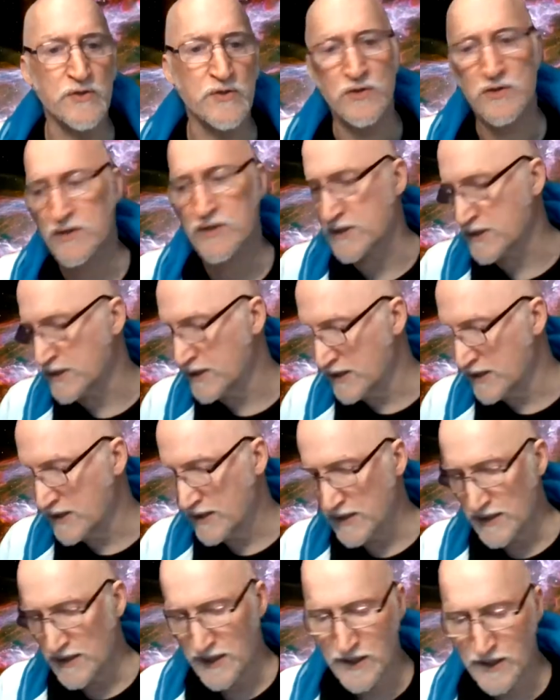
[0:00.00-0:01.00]
or
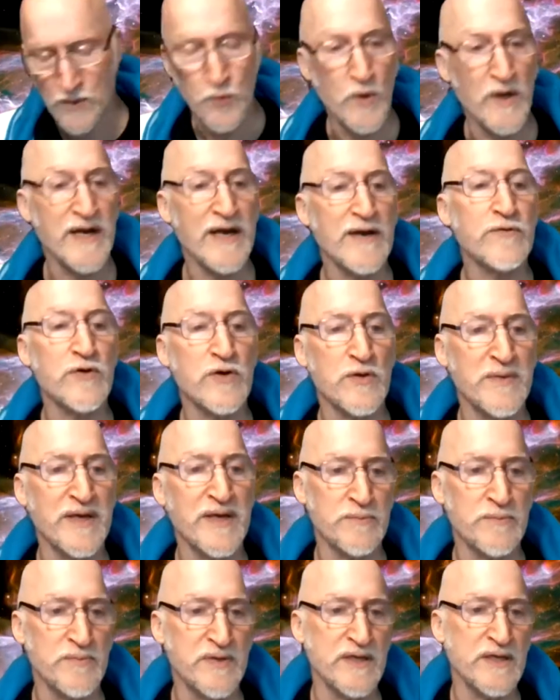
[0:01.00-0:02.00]
uh, whatever it
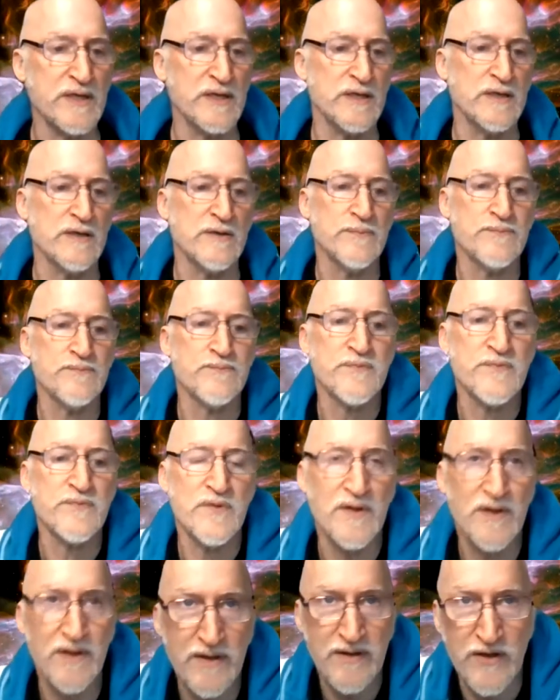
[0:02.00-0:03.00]
may be
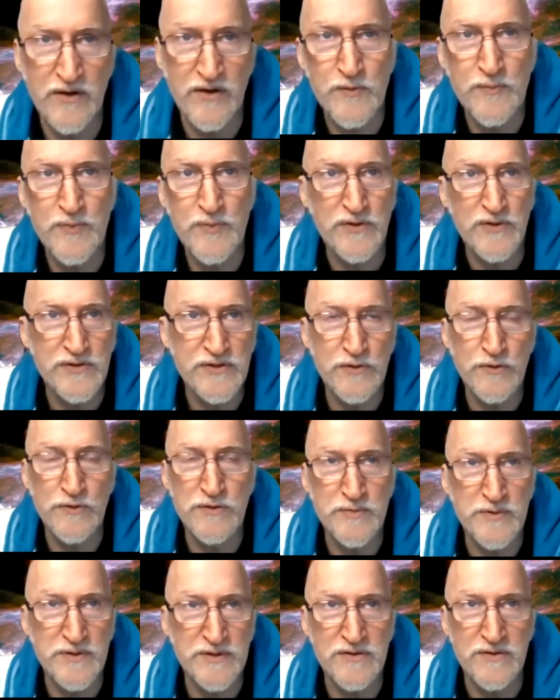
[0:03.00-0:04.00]
they're the person
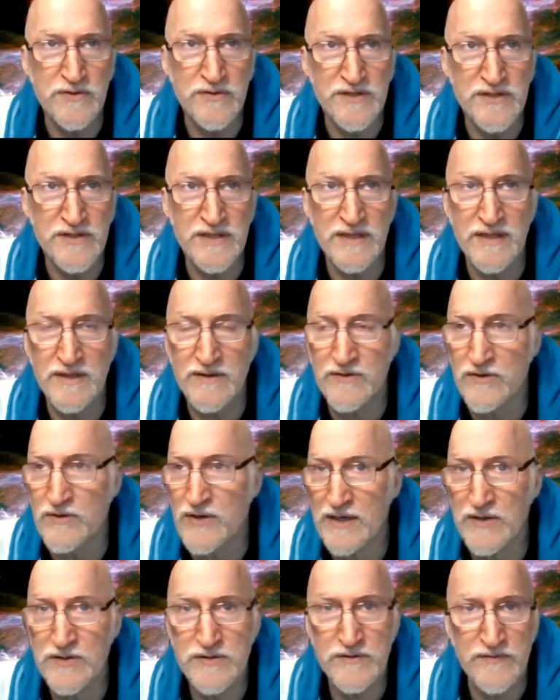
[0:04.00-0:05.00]
who's been sort of sitting in their
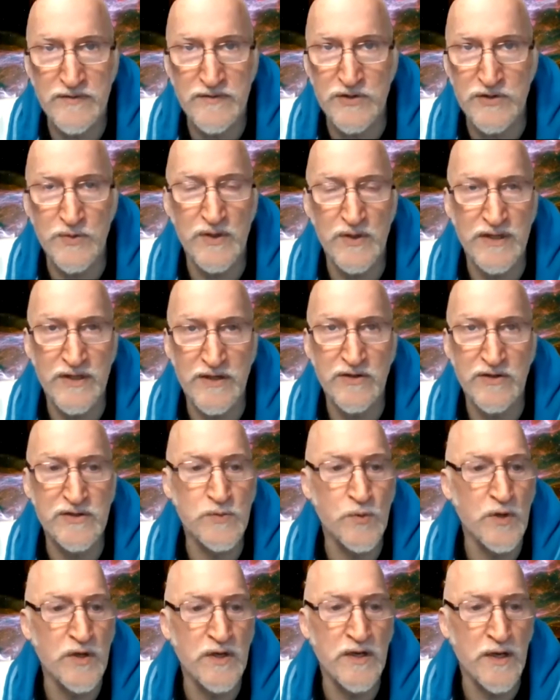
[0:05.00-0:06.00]
house for 20 years
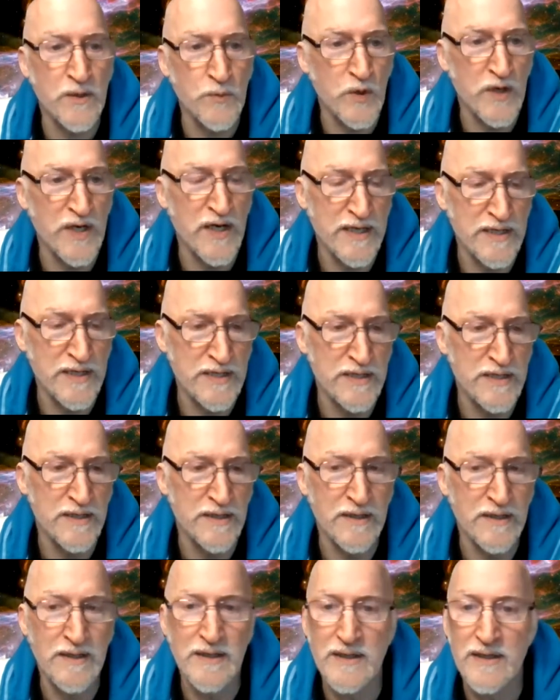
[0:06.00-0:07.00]
working on one
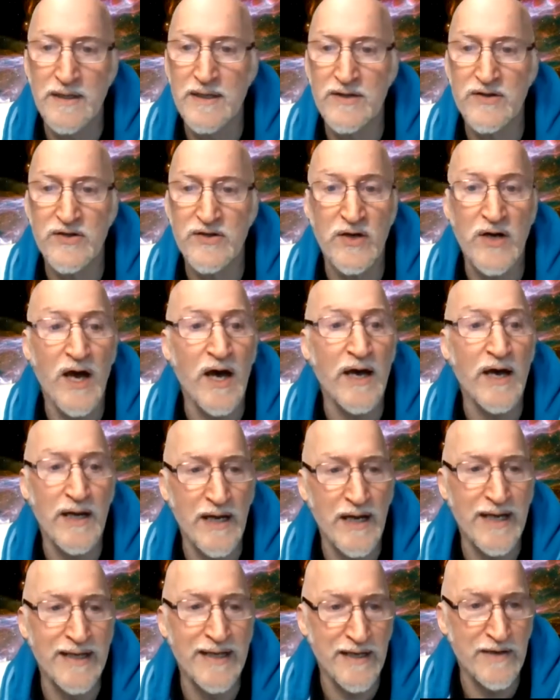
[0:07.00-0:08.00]
idea they're not
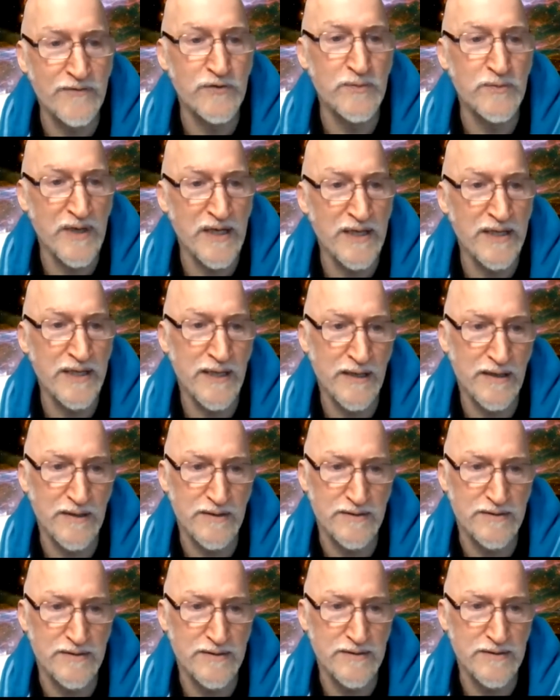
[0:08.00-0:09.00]
like everybody
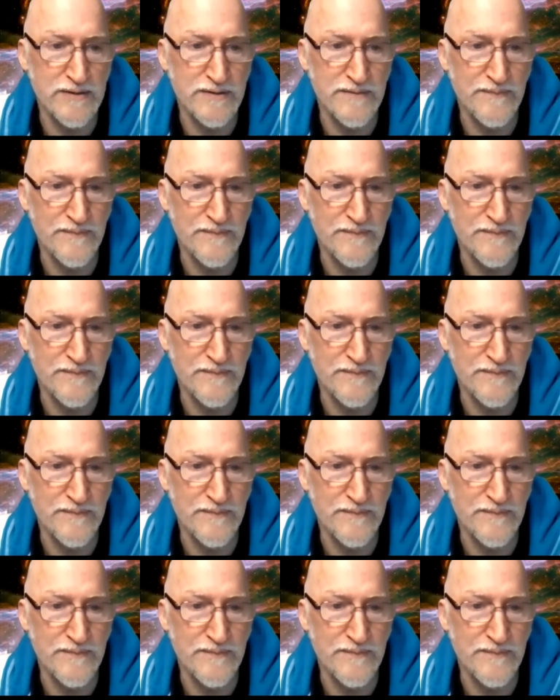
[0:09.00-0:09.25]
else